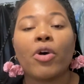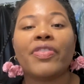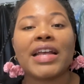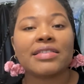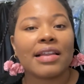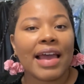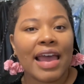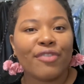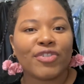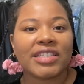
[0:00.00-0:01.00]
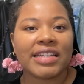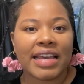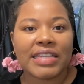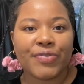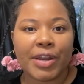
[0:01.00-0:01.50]
that's all I have for
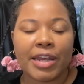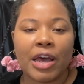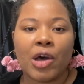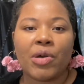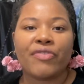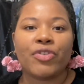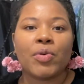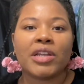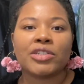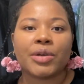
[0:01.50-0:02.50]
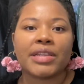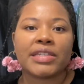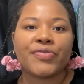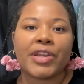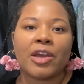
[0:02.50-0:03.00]
today's video. If you enjoyed
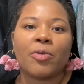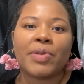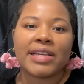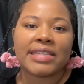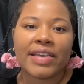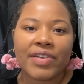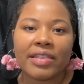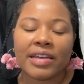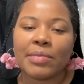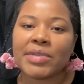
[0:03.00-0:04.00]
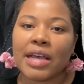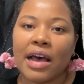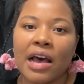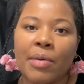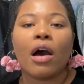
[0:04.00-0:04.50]
this video, please give it a thumbs
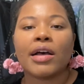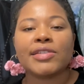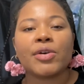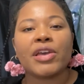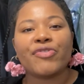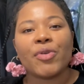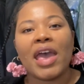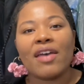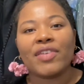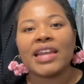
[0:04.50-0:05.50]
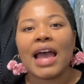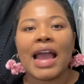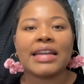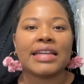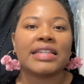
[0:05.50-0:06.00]
up. Also, if you have any
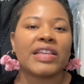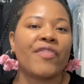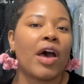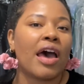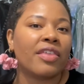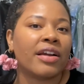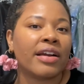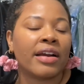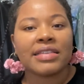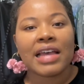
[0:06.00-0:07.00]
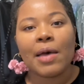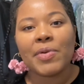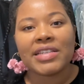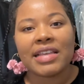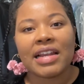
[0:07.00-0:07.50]
ideas of other
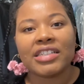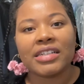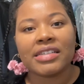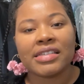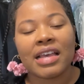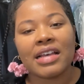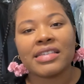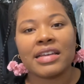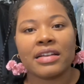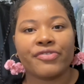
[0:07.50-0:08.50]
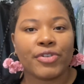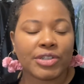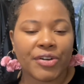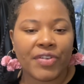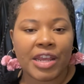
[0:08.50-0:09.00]
topics that I should discuss in a
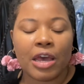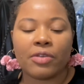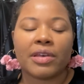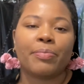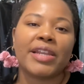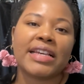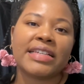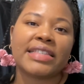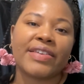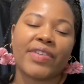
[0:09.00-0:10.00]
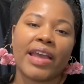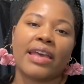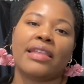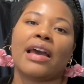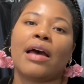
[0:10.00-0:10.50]
future video, then please leave that
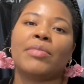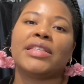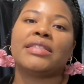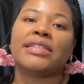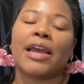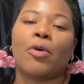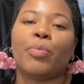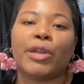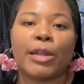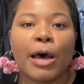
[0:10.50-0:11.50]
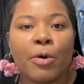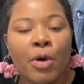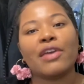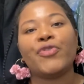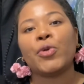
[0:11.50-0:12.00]
in the comments down below.
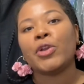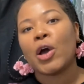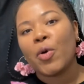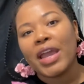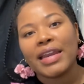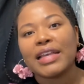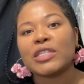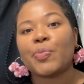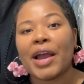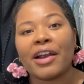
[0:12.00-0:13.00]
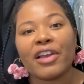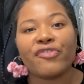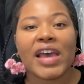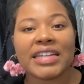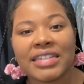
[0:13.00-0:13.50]
If you know any aspiring
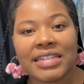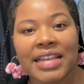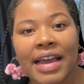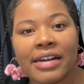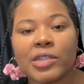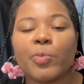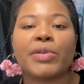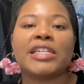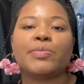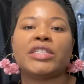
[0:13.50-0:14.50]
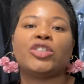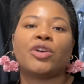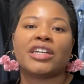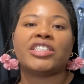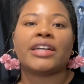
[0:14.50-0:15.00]
fashion designers, please be
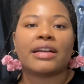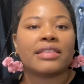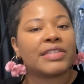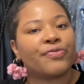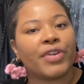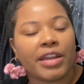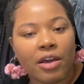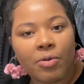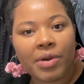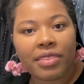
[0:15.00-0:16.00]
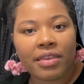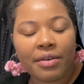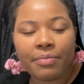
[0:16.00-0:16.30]
sure to share this video with them,